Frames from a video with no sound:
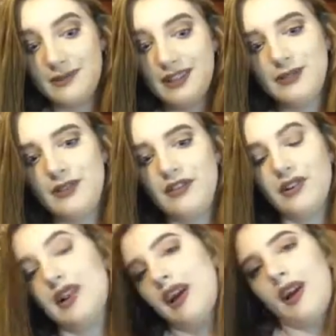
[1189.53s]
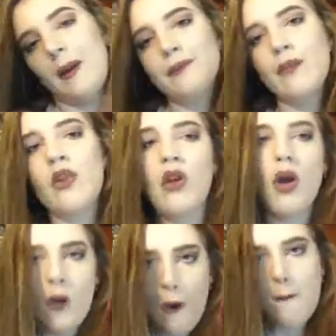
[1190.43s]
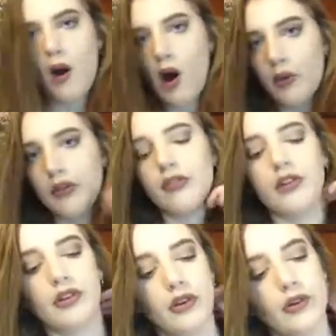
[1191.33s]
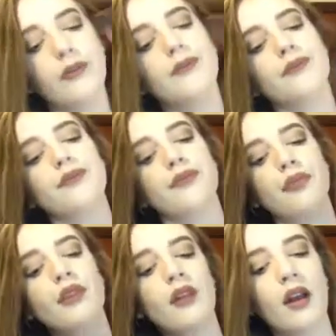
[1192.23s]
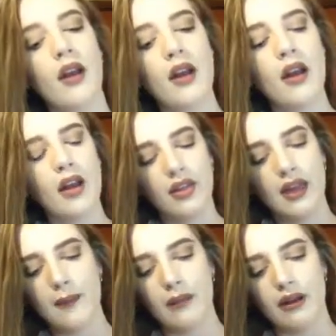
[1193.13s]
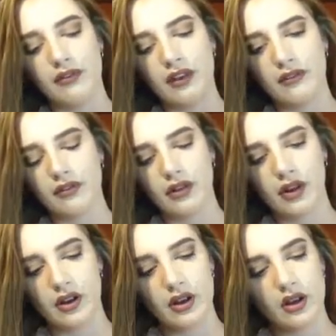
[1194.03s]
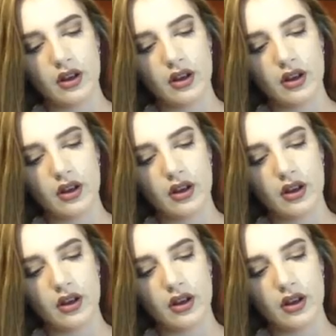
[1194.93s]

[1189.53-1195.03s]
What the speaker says: It makes me feel like powerful, you know. Then my favourite